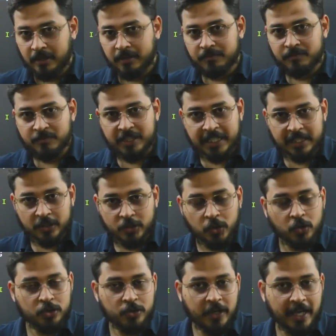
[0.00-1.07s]
we can grow
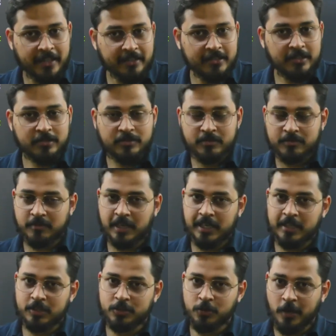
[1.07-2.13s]
together while
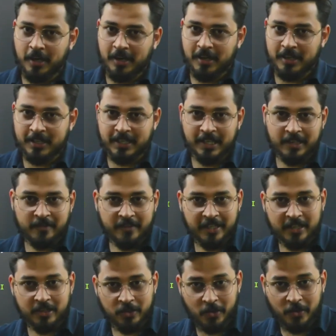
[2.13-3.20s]
you are learning and we are
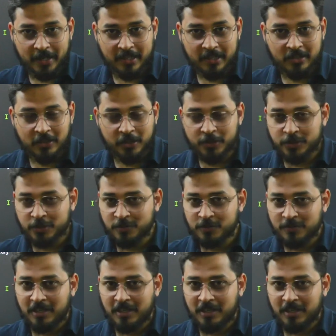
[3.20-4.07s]
growing in the YouTube.